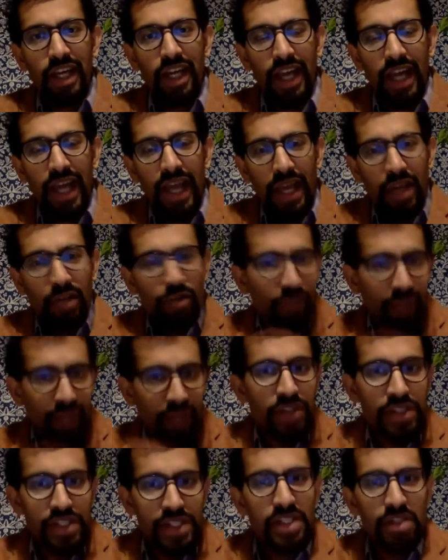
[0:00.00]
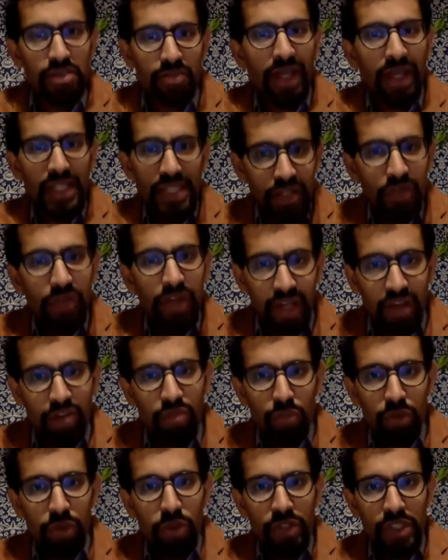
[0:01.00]
And viruses and bacteria have
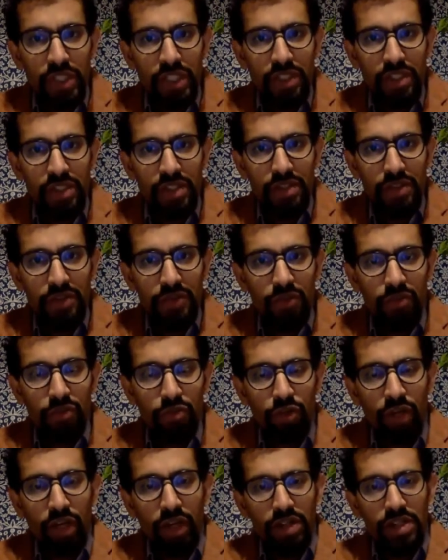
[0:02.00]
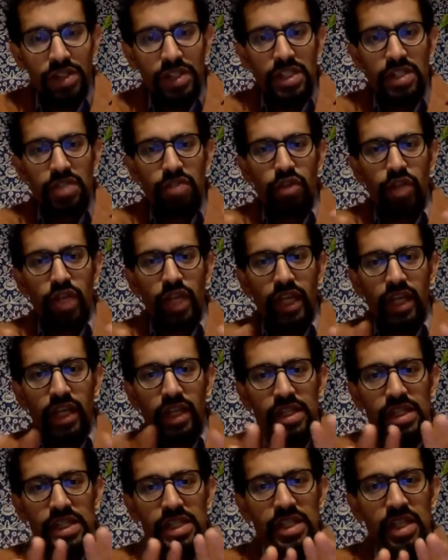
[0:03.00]
proteins. Viruses, if you like, are
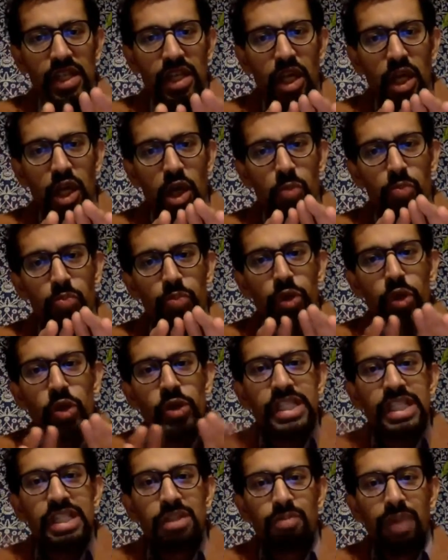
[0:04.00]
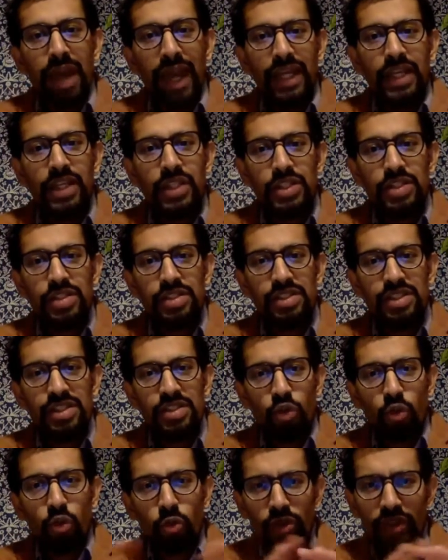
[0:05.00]
these protein packages. It's
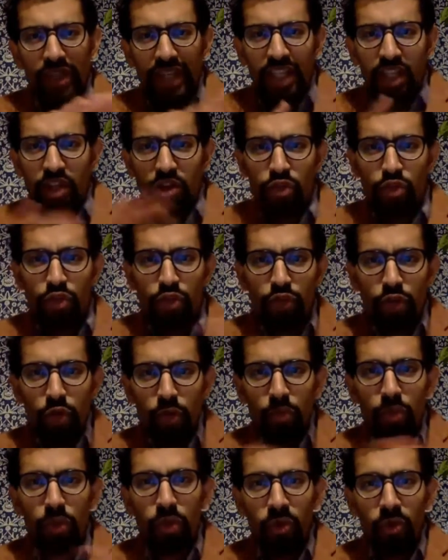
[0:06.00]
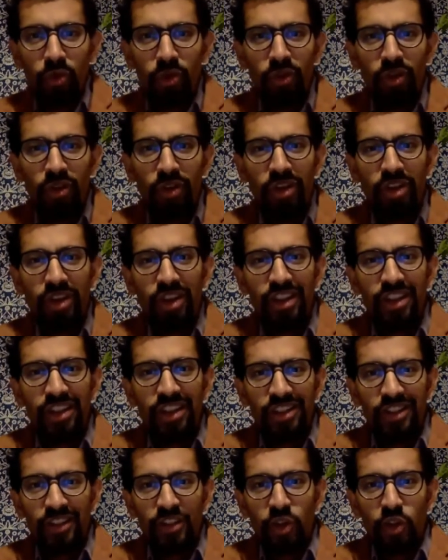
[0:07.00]
almost like a football
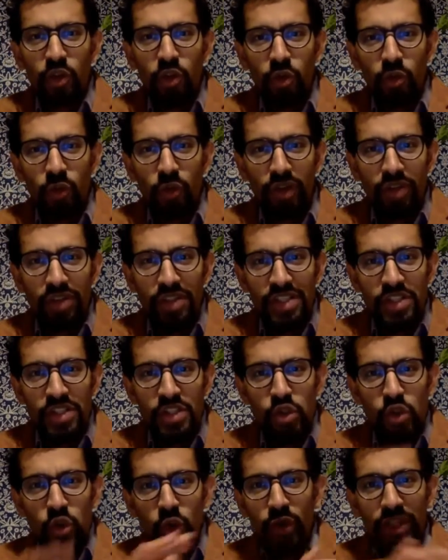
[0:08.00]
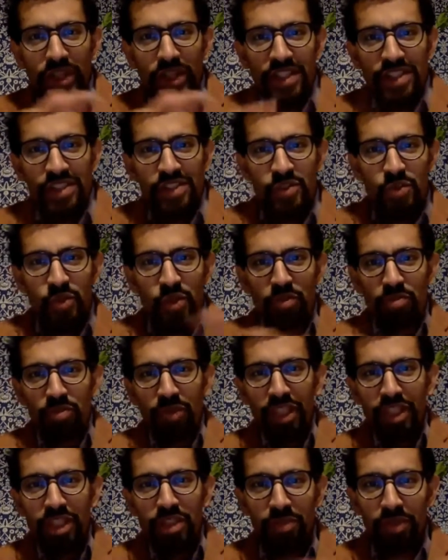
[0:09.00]
or one of these toys with
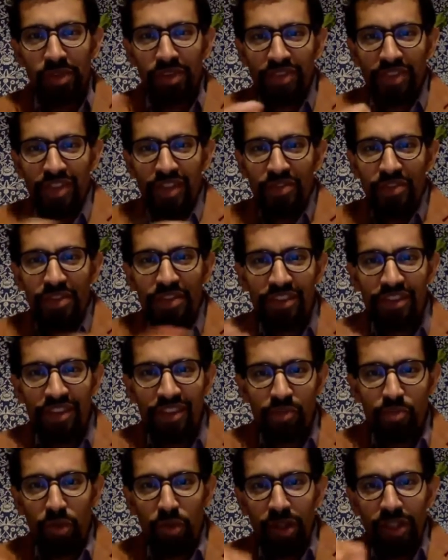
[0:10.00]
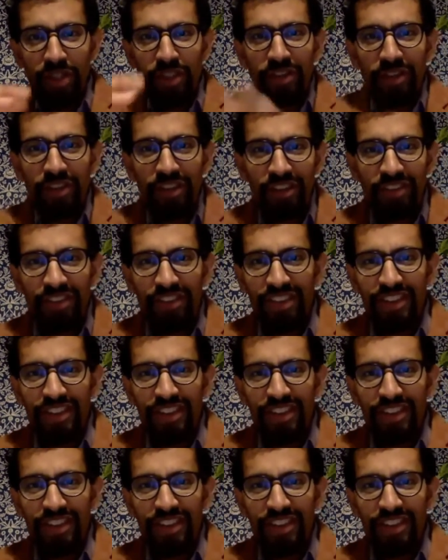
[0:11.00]
multiple surfaces, polygons,